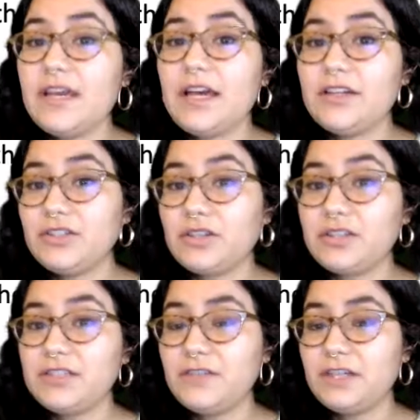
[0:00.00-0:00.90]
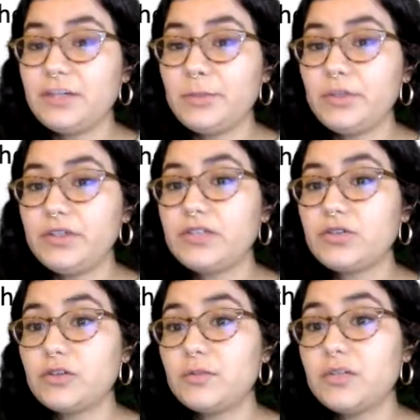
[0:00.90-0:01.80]
and exhaustive variable is
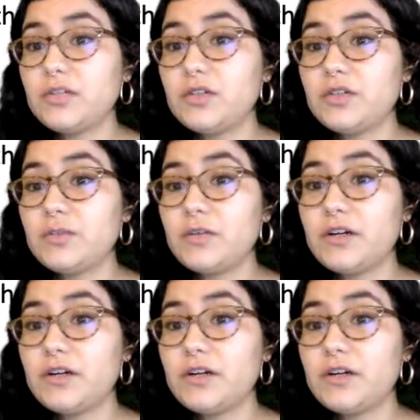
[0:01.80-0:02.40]
grouping those